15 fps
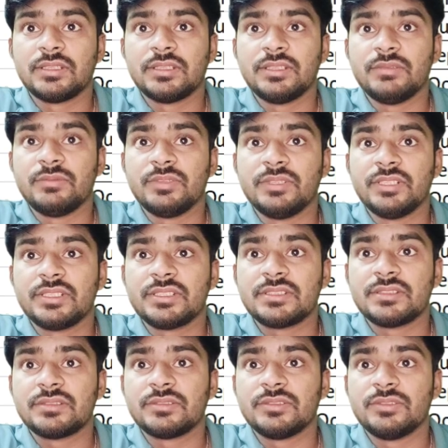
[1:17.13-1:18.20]

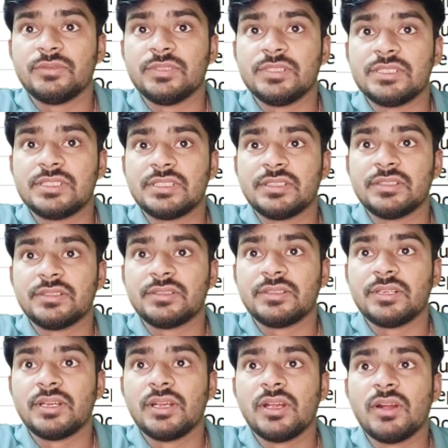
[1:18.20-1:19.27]
woundings. You will see here
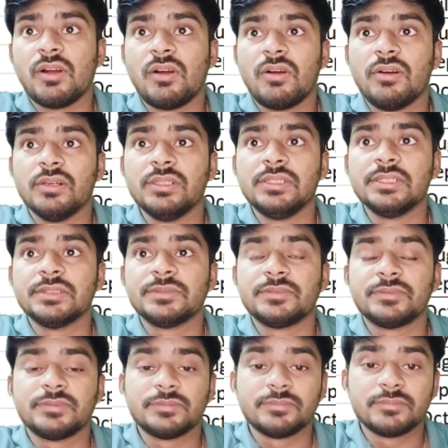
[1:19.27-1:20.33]
all the
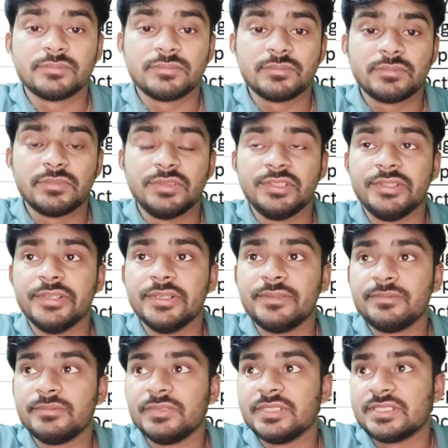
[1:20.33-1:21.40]
needed
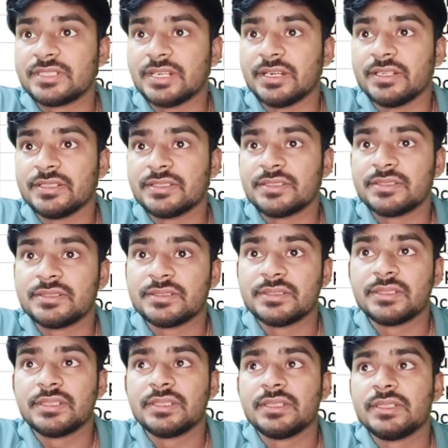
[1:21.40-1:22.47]
status
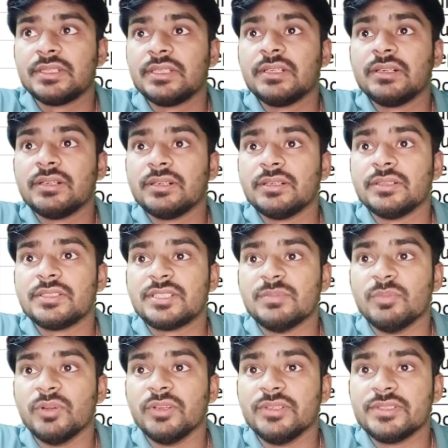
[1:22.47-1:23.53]

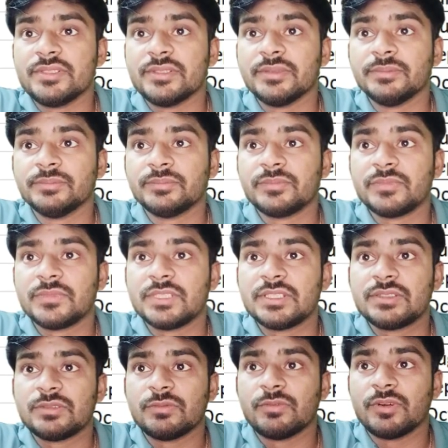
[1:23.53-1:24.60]
symbol is here.
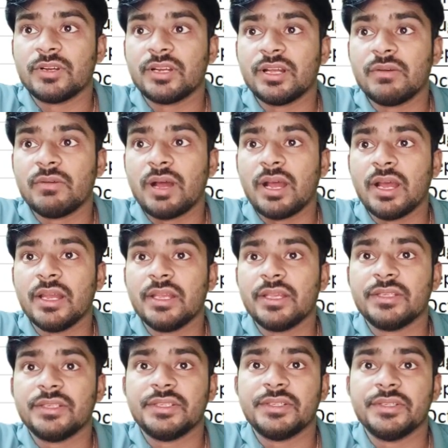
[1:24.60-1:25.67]
So for now I
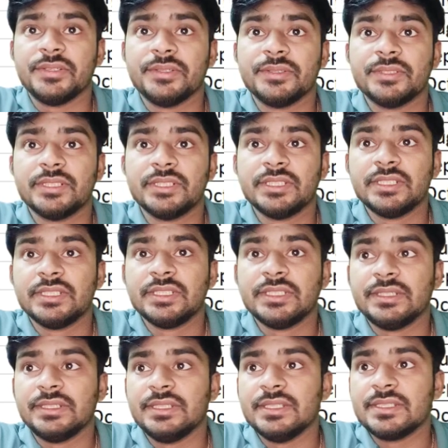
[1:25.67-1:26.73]
need
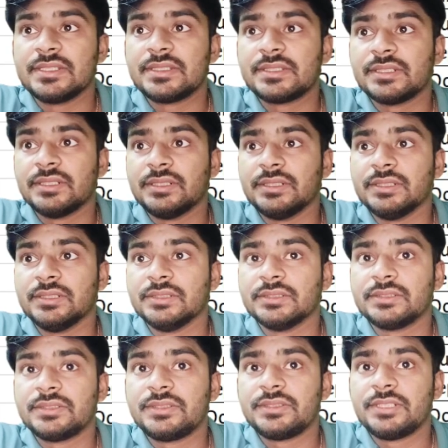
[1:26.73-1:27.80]
this
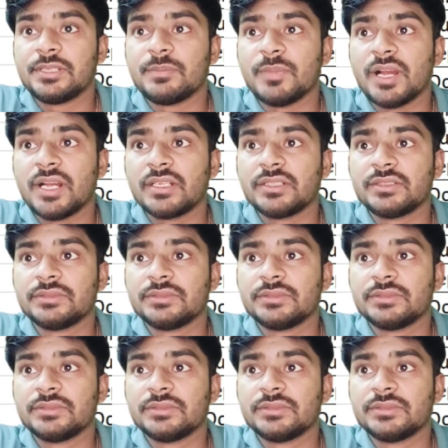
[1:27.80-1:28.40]
tick mark